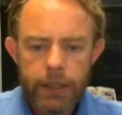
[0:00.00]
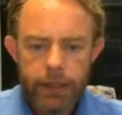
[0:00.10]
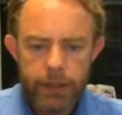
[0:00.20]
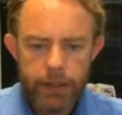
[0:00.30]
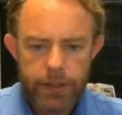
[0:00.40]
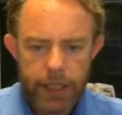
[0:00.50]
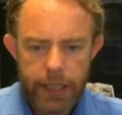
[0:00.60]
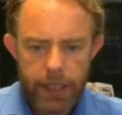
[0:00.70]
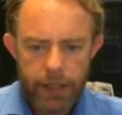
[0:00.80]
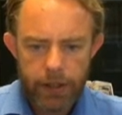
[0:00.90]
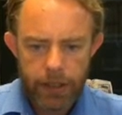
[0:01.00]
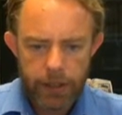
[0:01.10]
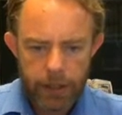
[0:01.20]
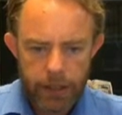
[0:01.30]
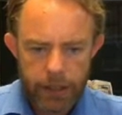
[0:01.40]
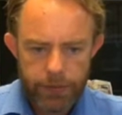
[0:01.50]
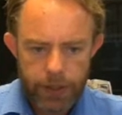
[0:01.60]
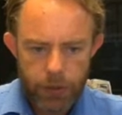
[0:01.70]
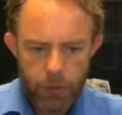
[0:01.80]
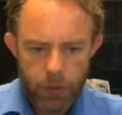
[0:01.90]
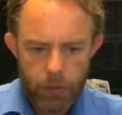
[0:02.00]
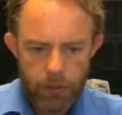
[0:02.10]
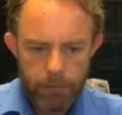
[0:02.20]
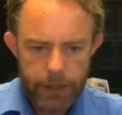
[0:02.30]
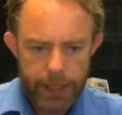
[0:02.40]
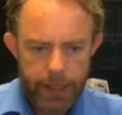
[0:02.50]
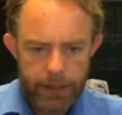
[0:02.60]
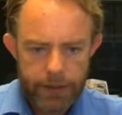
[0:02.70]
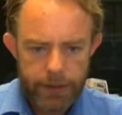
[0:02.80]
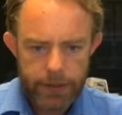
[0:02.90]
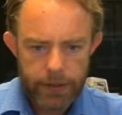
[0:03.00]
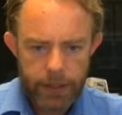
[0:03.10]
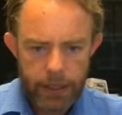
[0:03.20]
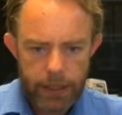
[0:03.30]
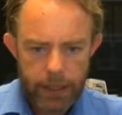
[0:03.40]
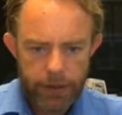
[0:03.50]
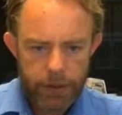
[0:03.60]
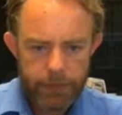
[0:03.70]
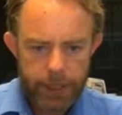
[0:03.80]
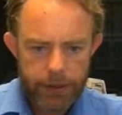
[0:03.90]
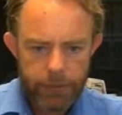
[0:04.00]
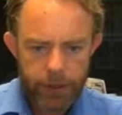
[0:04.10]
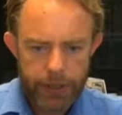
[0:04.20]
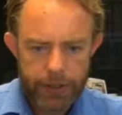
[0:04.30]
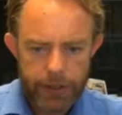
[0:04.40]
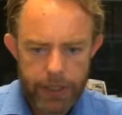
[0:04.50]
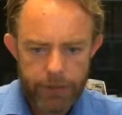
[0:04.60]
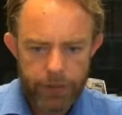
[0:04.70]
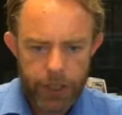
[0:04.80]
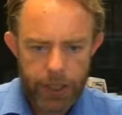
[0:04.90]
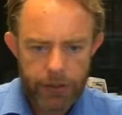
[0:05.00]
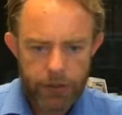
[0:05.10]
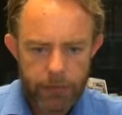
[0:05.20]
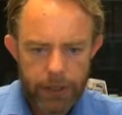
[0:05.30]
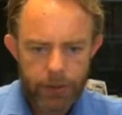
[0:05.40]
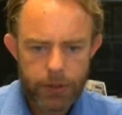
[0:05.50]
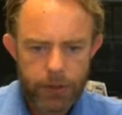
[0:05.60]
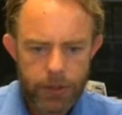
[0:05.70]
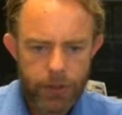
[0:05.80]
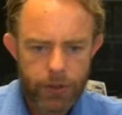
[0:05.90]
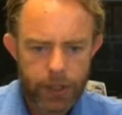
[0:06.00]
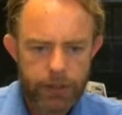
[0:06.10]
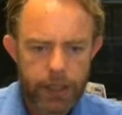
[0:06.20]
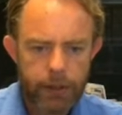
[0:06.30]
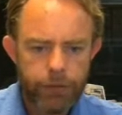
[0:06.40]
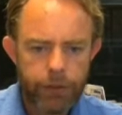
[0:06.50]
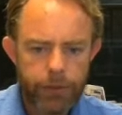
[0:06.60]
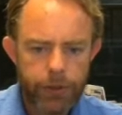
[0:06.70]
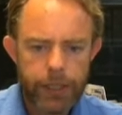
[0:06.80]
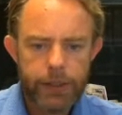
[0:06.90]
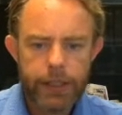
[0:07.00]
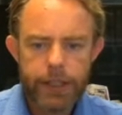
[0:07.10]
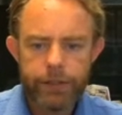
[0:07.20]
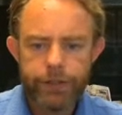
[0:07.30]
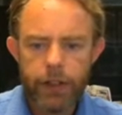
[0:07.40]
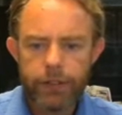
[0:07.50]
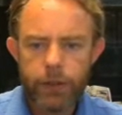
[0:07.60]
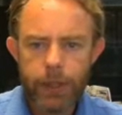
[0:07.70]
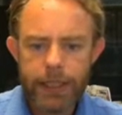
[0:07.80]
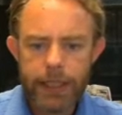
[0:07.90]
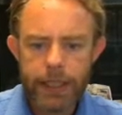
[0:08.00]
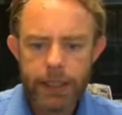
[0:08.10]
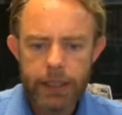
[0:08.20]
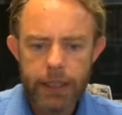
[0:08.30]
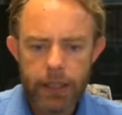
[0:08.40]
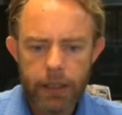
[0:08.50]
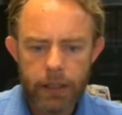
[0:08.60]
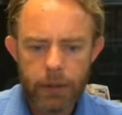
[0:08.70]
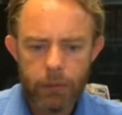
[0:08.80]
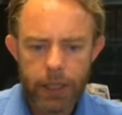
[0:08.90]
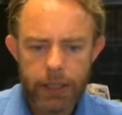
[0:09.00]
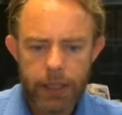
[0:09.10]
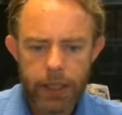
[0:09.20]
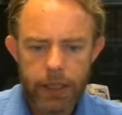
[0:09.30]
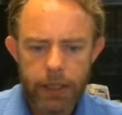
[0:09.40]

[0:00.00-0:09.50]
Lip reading: You can see here in individual parts and how those median prices have changed. Look at Manawatu District, up from 390 to 520 in 1 year.